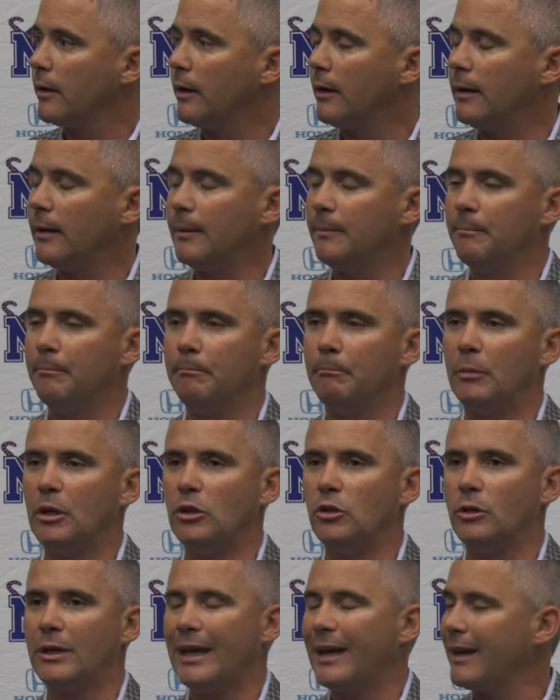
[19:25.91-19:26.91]
but
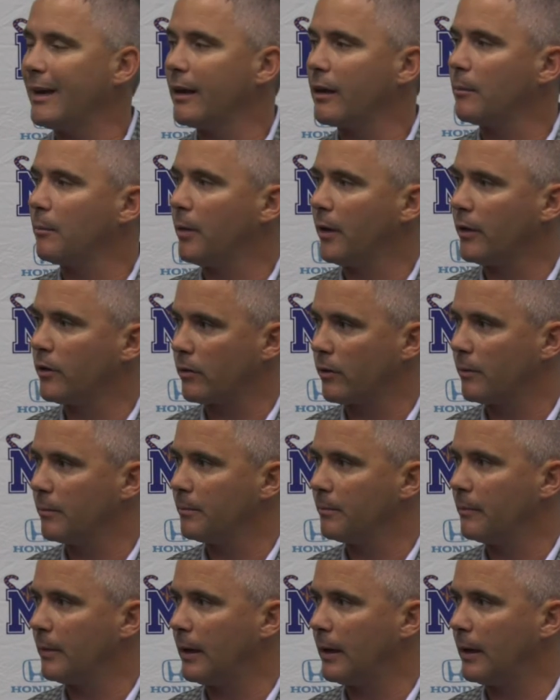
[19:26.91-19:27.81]
you can't get complacent.